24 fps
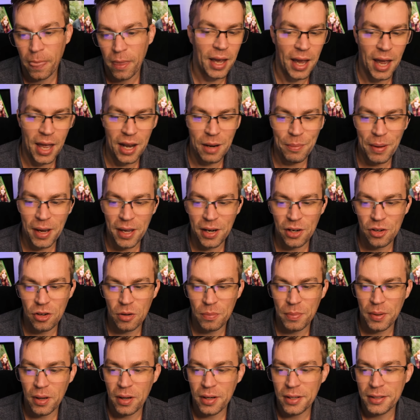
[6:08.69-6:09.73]
At the back of the
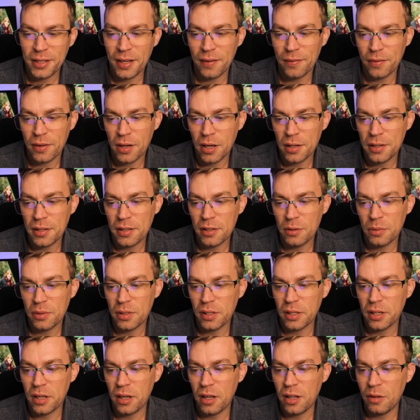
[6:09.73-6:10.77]
shop, behind a set of curtains, was
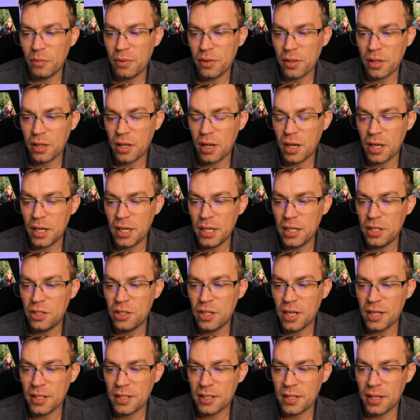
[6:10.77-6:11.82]
a girl with curly
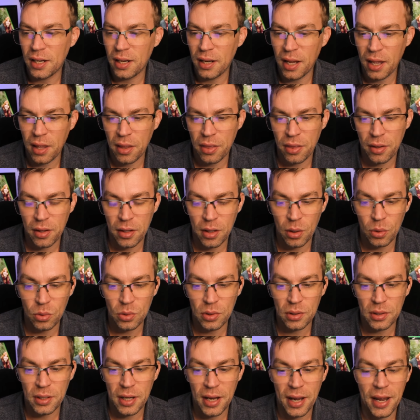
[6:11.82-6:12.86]
chest-length
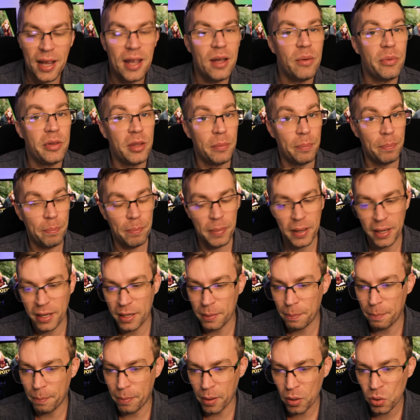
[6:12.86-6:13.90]
golden hair with a
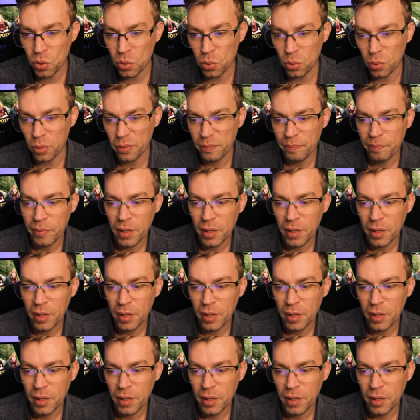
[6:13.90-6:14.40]
pink bow.